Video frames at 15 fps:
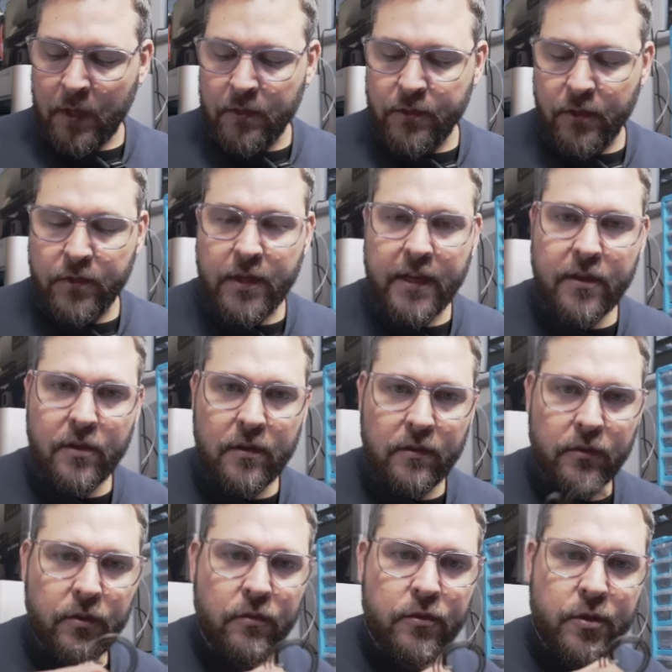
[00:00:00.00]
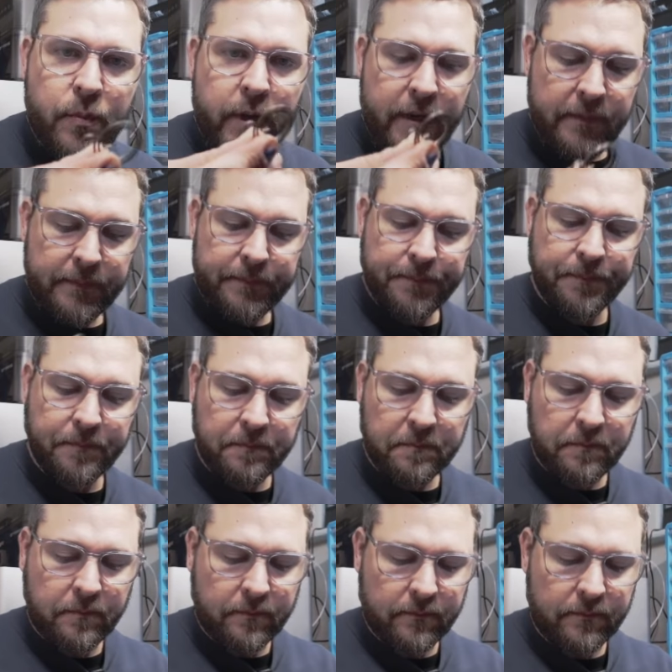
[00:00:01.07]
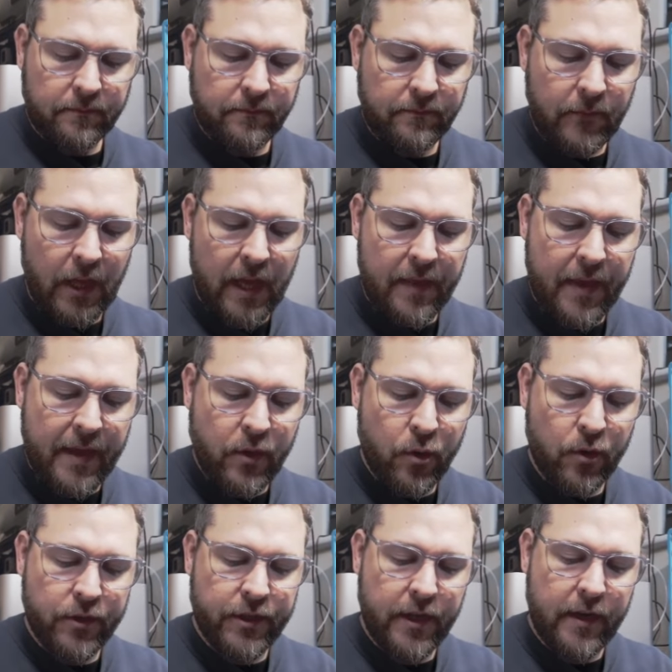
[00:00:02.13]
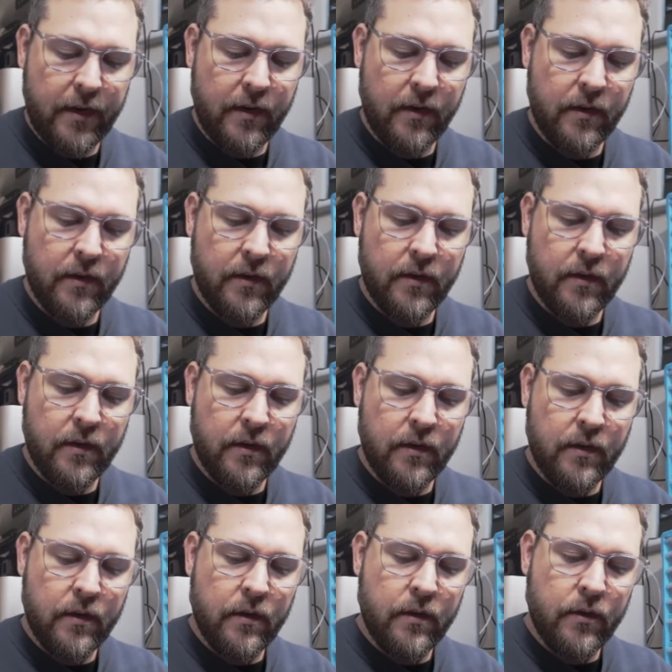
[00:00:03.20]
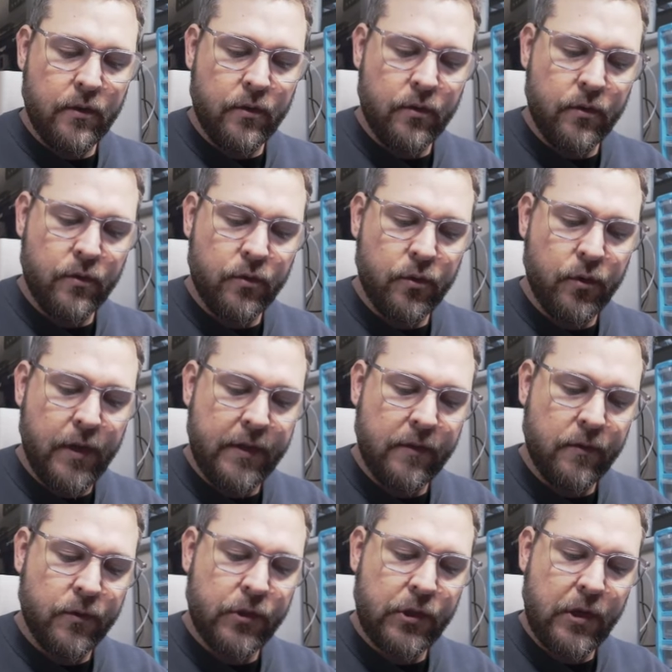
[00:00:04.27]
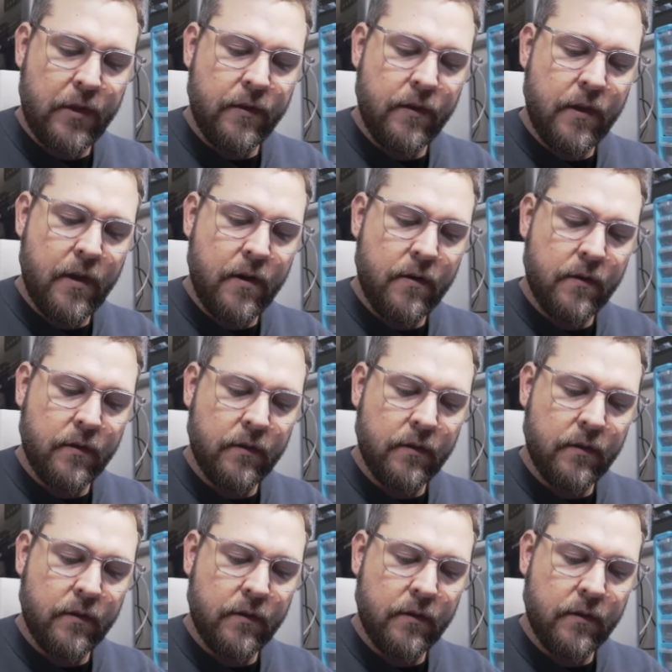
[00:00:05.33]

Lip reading: So take your little door spring, and that hooks in to that little slot there.